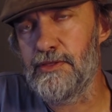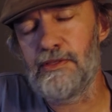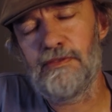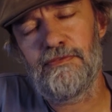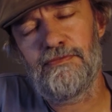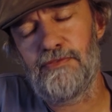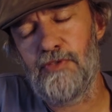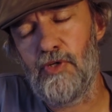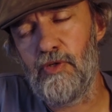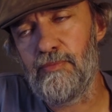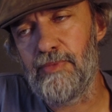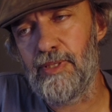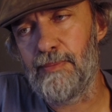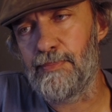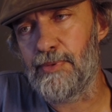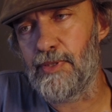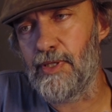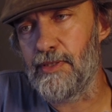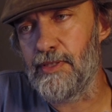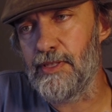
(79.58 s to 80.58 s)
the Foma
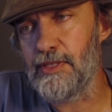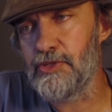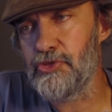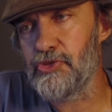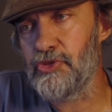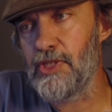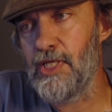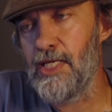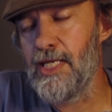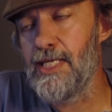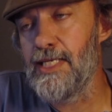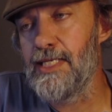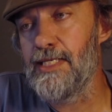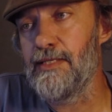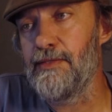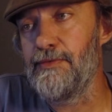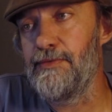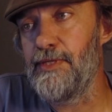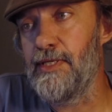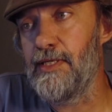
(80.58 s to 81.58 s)
products.
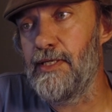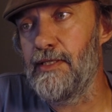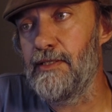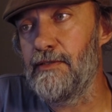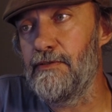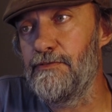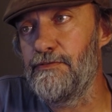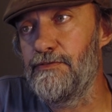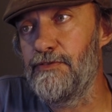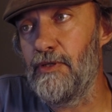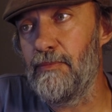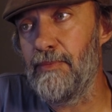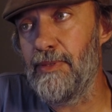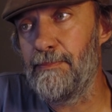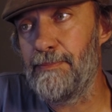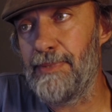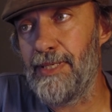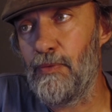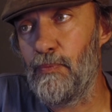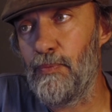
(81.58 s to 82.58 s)
The
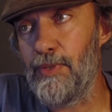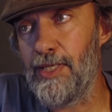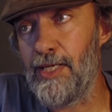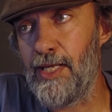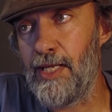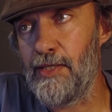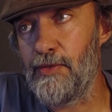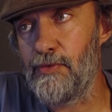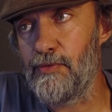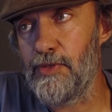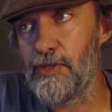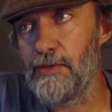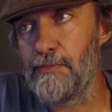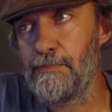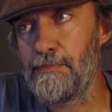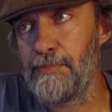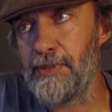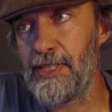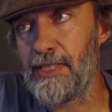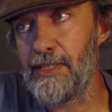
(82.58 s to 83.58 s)
Fomapan
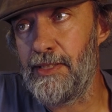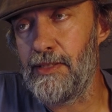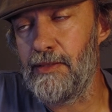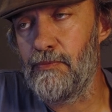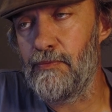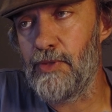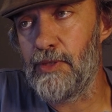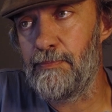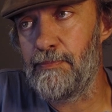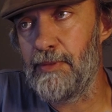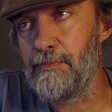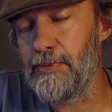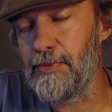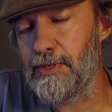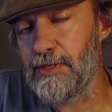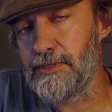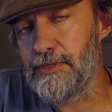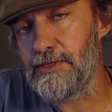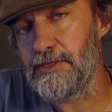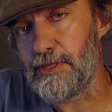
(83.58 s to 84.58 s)
100 being what people
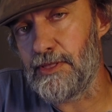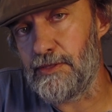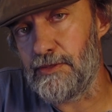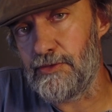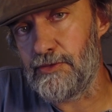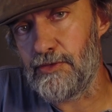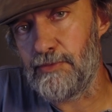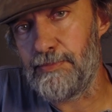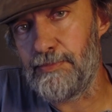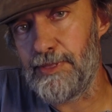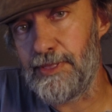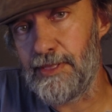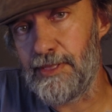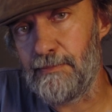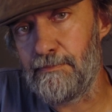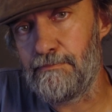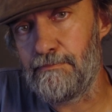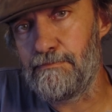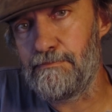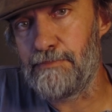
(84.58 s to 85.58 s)
consider to be
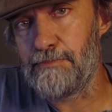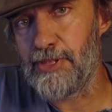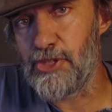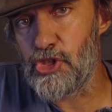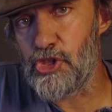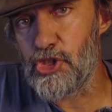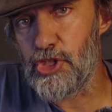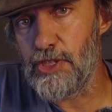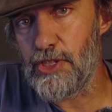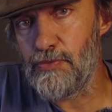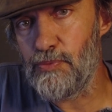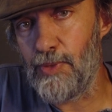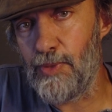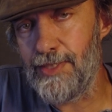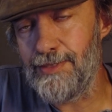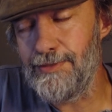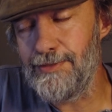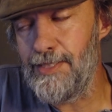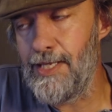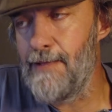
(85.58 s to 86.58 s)
a budget
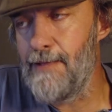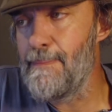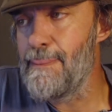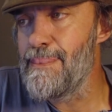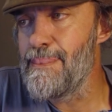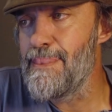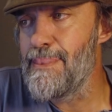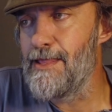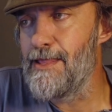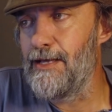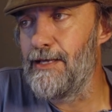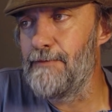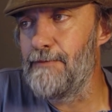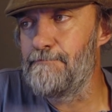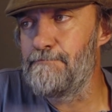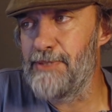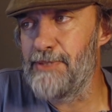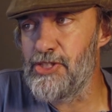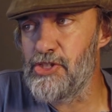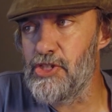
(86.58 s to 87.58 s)
one, a
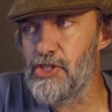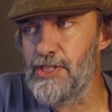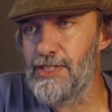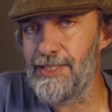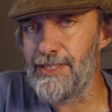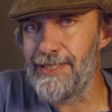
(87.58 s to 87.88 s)
budget